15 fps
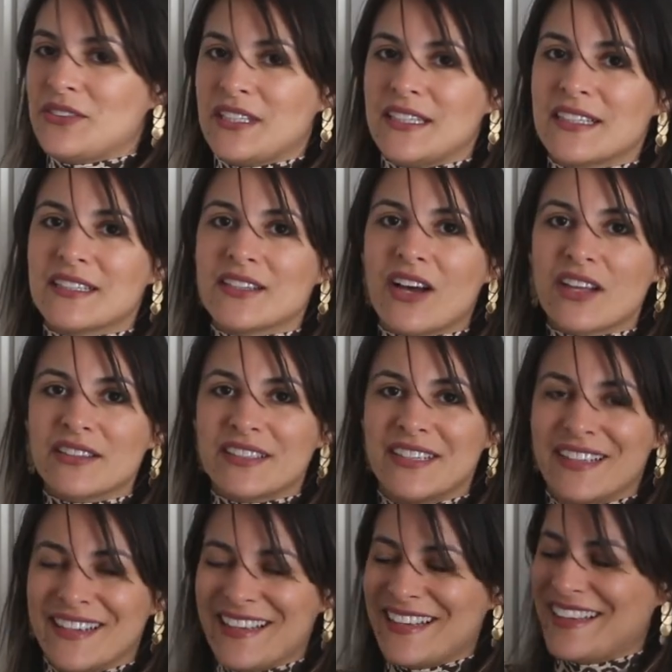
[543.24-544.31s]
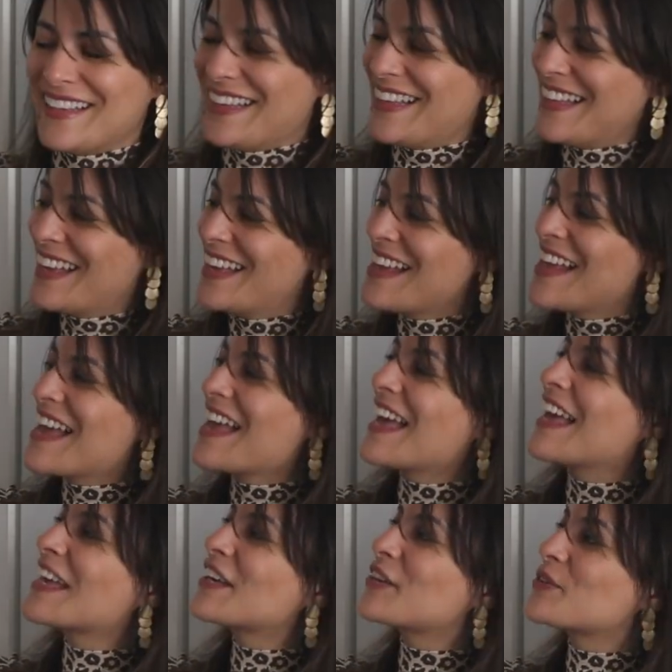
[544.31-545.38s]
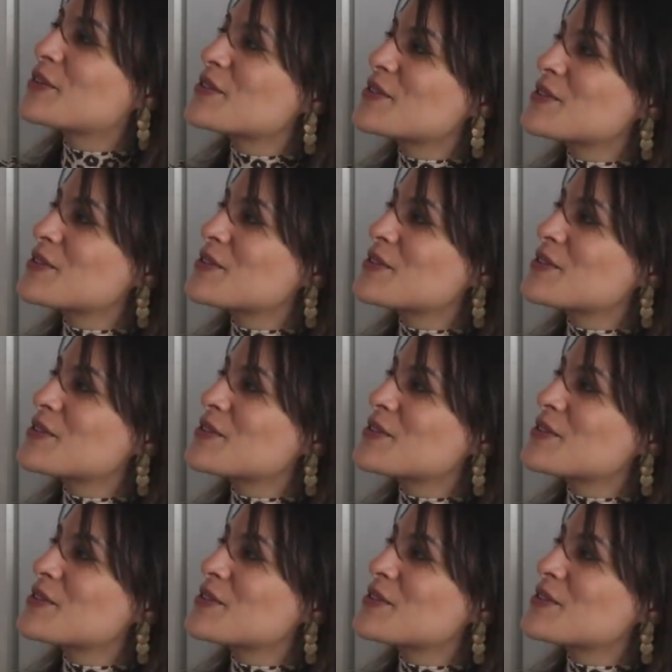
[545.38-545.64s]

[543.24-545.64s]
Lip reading: need another a crew